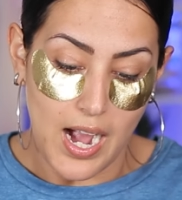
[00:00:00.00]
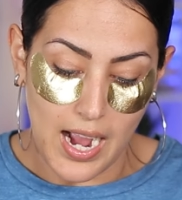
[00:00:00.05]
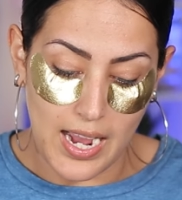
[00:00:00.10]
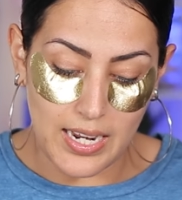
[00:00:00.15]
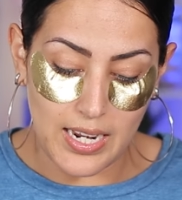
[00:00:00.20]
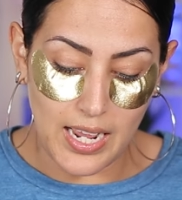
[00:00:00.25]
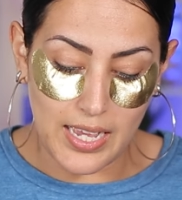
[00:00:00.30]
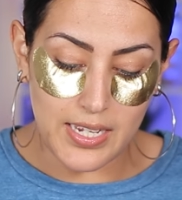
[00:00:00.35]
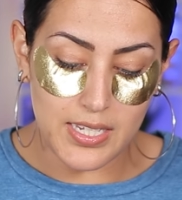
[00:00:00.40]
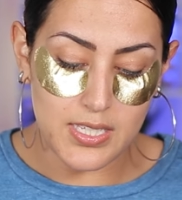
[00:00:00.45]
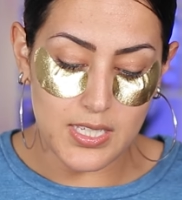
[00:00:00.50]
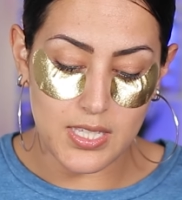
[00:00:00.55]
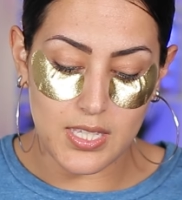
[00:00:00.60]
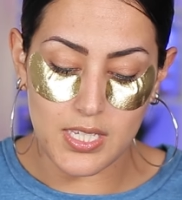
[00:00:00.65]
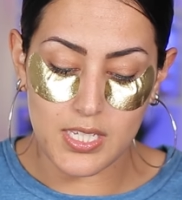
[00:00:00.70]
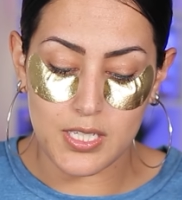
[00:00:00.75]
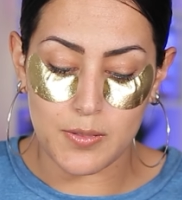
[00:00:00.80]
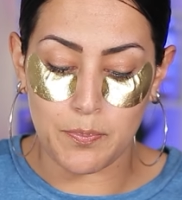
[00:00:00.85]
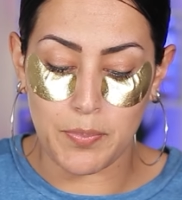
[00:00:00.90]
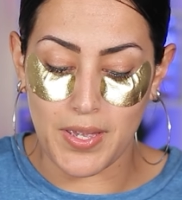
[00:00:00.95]
I liked
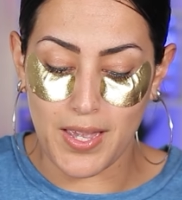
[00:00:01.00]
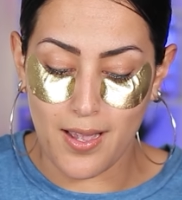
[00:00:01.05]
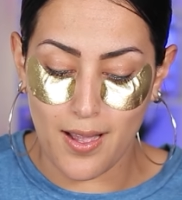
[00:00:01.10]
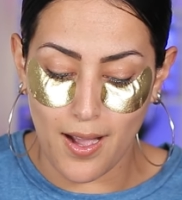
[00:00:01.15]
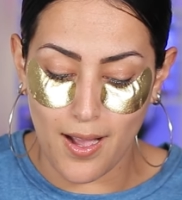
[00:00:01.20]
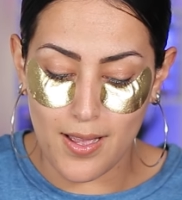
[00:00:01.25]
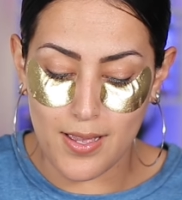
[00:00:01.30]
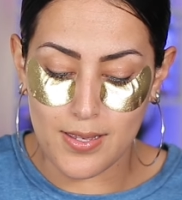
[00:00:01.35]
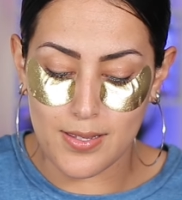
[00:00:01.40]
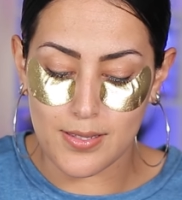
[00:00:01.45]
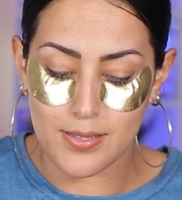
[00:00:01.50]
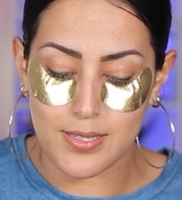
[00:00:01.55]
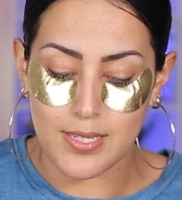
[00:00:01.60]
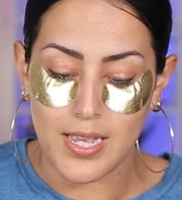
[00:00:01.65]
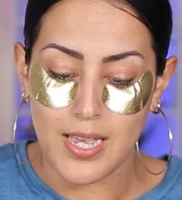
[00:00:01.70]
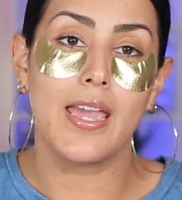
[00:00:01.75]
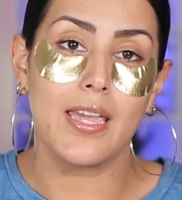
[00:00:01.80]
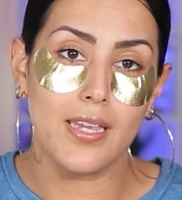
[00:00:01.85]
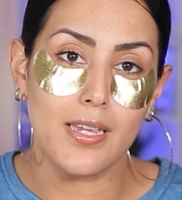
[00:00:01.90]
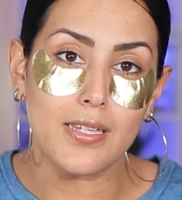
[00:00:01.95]
this because
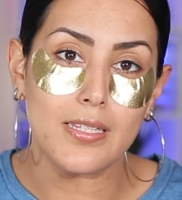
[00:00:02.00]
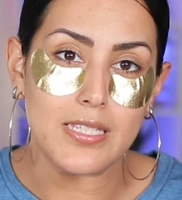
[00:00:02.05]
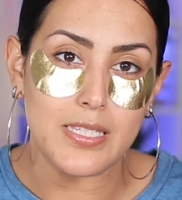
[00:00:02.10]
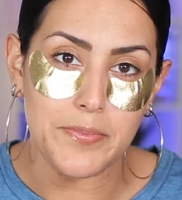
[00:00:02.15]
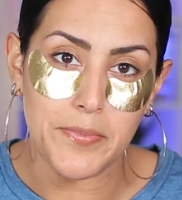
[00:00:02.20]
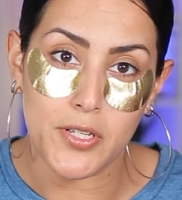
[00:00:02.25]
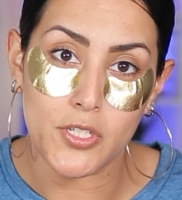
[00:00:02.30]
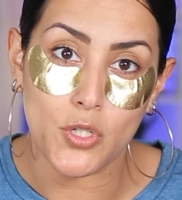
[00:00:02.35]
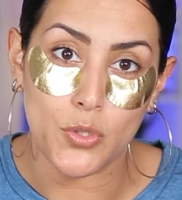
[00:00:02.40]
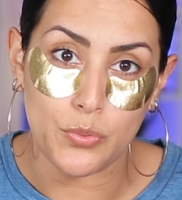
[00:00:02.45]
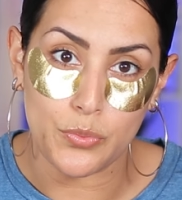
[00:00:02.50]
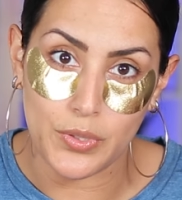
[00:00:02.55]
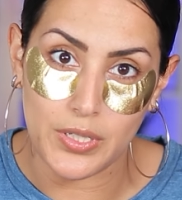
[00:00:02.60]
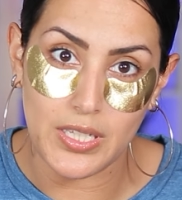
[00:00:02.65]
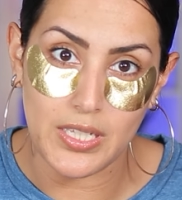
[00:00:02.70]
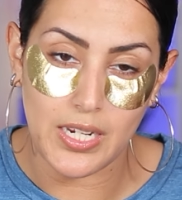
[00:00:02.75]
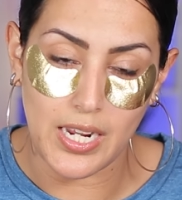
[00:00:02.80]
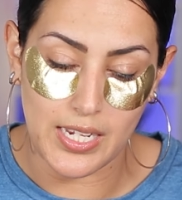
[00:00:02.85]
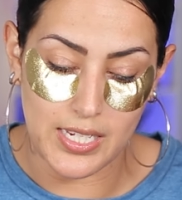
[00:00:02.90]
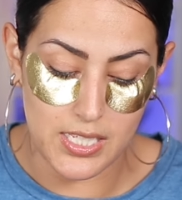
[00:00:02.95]
A, it smells
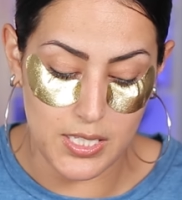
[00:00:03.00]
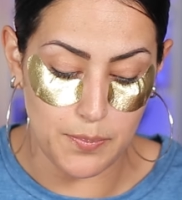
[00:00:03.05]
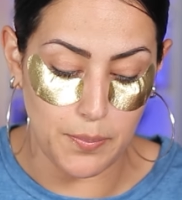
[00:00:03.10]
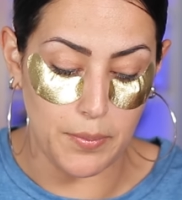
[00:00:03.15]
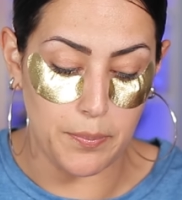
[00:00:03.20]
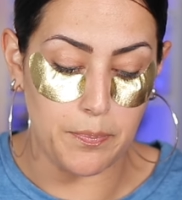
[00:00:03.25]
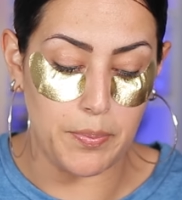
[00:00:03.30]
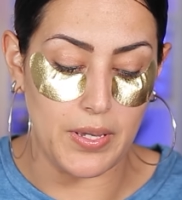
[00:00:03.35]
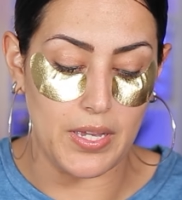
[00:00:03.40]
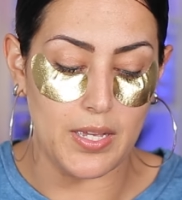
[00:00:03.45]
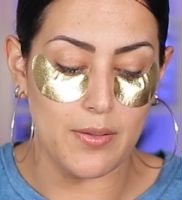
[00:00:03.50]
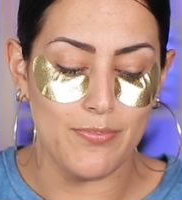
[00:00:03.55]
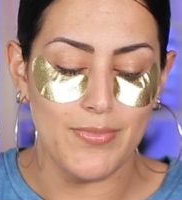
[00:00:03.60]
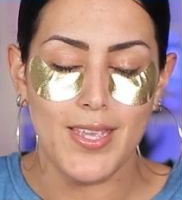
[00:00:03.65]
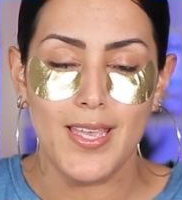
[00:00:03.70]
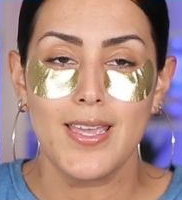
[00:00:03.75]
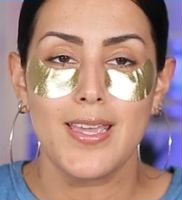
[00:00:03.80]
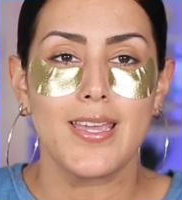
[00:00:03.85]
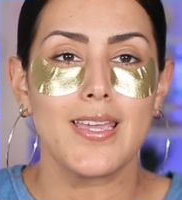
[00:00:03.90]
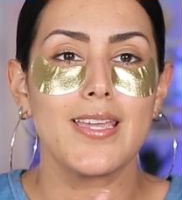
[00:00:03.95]
really nice, but B,
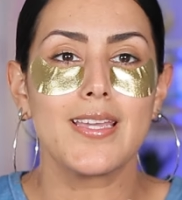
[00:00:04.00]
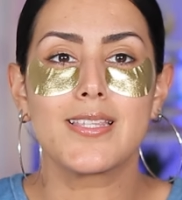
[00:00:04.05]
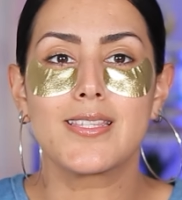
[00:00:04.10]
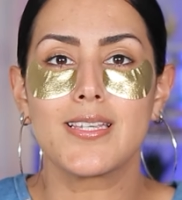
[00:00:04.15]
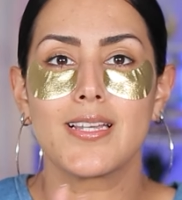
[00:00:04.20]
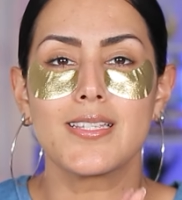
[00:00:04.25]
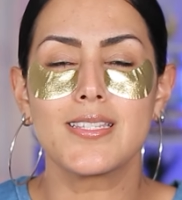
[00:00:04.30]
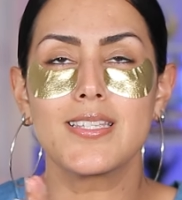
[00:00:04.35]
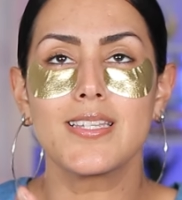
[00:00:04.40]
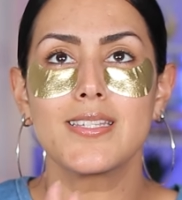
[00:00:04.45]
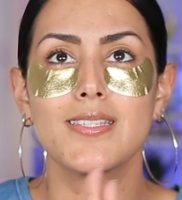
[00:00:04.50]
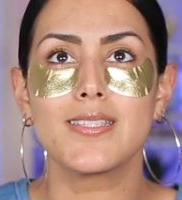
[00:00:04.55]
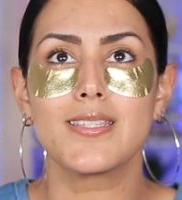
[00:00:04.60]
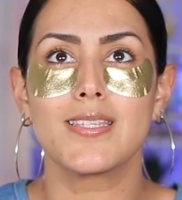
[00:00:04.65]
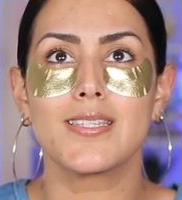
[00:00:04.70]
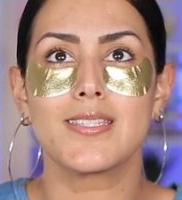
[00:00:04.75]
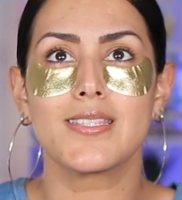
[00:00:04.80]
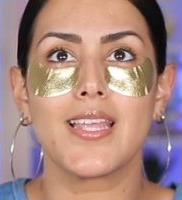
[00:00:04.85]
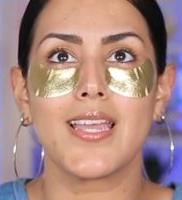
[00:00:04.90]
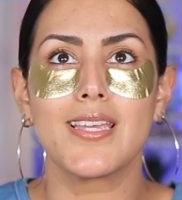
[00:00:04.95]
it doesn't
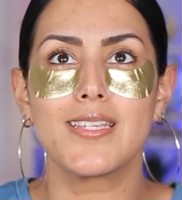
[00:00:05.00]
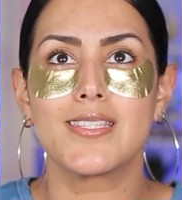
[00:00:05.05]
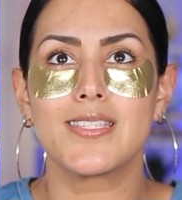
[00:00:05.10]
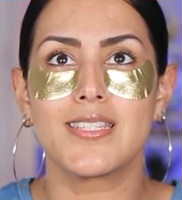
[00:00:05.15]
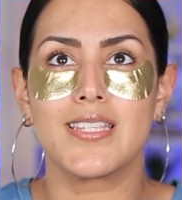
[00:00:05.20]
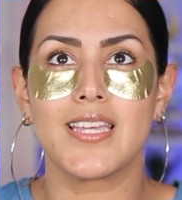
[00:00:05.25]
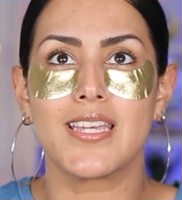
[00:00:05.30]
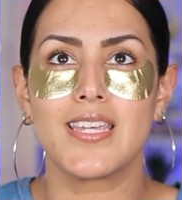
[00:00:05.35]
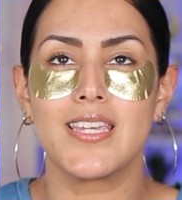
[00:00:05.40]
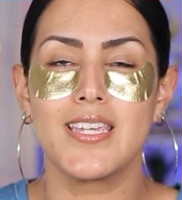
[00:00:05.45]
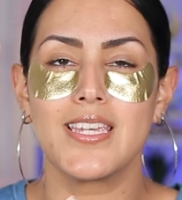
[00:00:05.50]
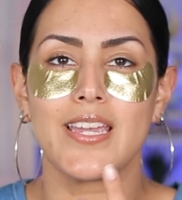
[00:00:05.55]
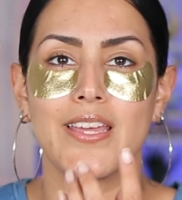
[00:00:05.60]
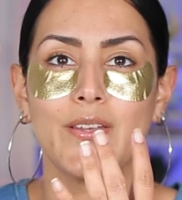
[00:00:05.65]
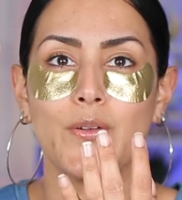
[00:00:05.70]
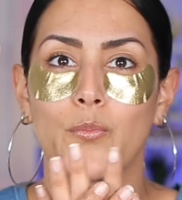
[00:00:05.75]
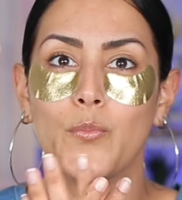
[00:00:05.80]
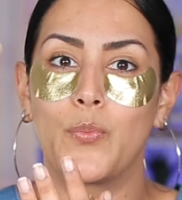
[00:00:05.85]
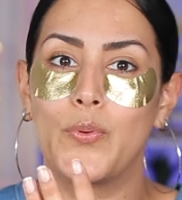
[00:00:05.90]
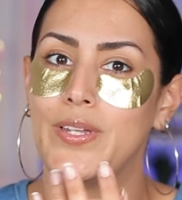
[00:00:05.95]
stay sticky
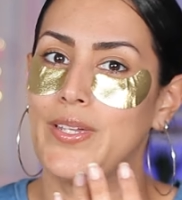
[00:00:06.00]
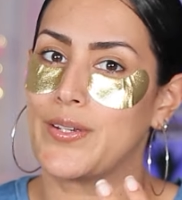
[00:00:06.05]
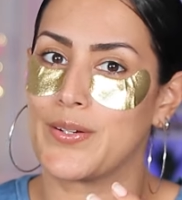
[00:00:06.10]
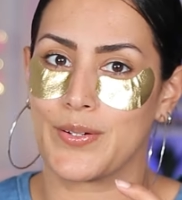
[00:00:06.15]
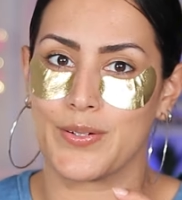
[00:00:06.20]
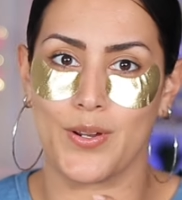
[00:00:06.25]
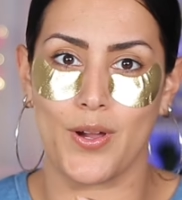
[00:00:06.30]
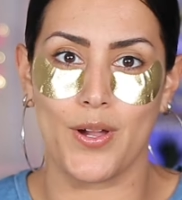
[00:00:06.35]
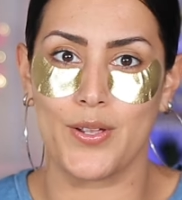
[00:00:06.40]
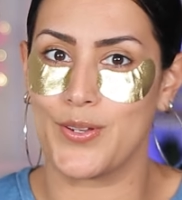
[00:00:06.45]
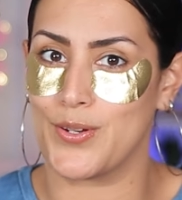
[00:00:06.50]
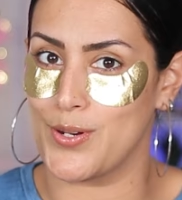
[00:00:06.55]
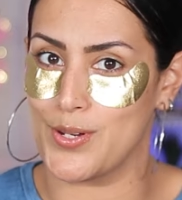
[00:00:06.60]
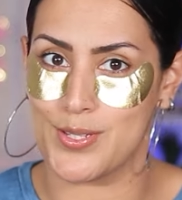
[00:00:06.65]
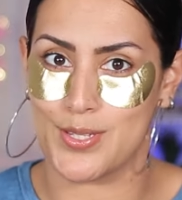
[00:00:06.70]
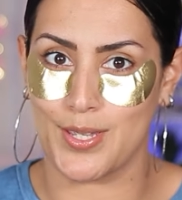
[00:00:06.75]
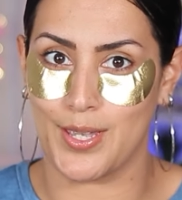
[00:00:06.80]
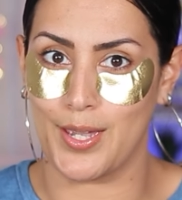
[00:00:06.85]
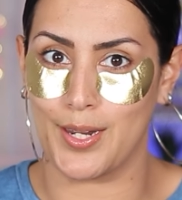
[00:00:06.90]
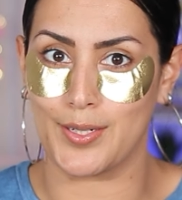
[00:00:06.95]
and weird on your
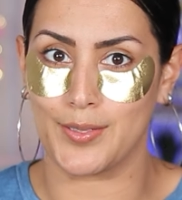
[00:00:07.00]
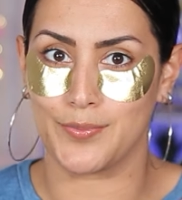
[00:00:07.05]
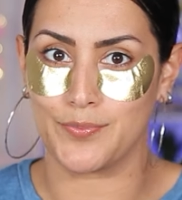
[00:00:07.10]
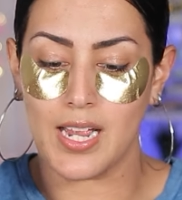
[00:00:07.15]
skin.